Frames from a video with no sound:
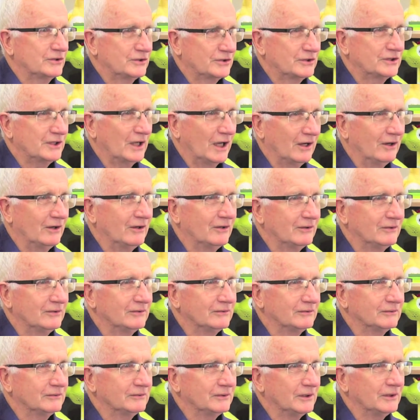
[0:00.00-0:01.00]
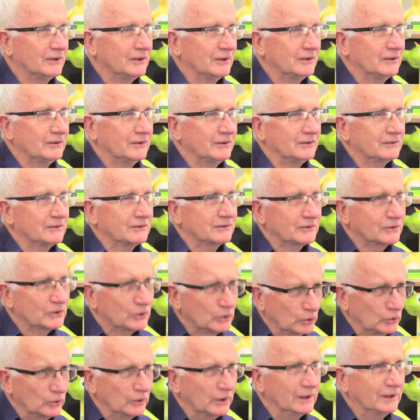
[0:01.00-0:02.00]
so
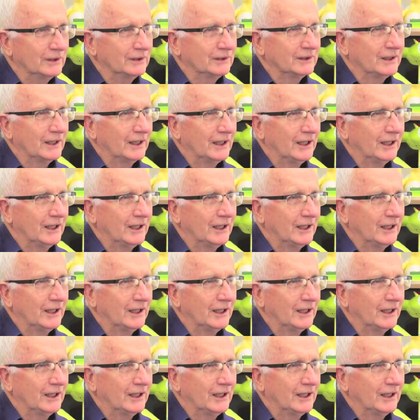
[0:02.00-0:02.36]
good.